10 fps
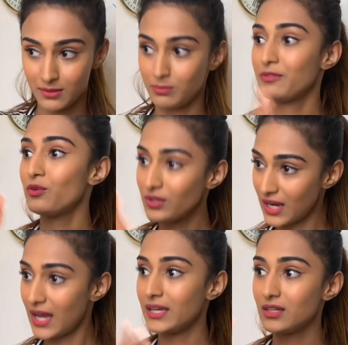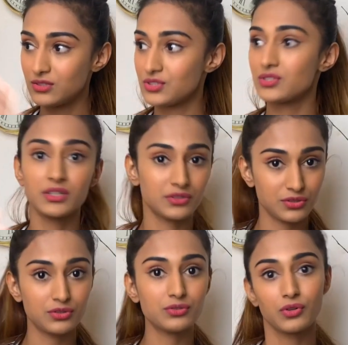before I just
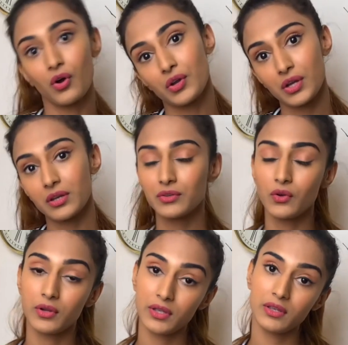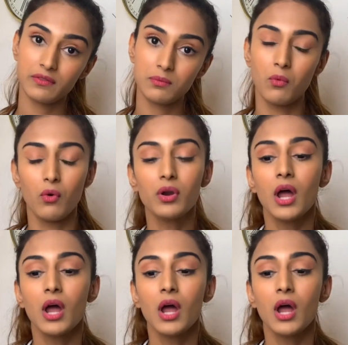continue talking even more,